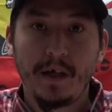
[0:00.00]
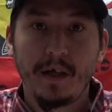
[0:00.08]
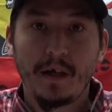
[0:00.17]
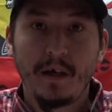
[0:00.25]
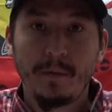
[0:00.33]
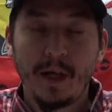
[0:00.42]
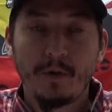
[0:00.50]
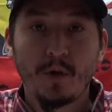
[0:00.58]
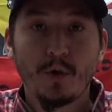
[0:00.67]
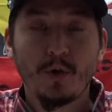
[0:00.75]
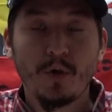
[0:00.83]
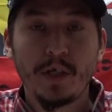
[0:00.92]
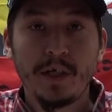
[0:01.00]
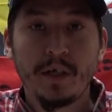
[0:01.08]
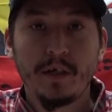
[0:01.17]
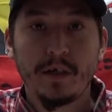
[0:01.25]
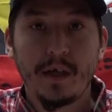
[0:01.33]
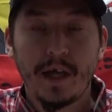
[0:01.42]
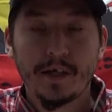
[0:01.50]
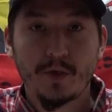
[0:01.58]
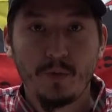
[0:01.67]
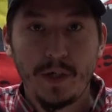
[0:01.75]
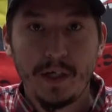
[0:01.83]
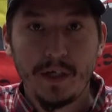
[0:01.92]
coming out early next
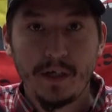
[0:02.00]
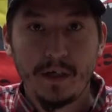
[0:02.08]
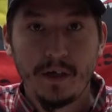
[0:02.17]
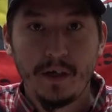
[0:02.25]
week.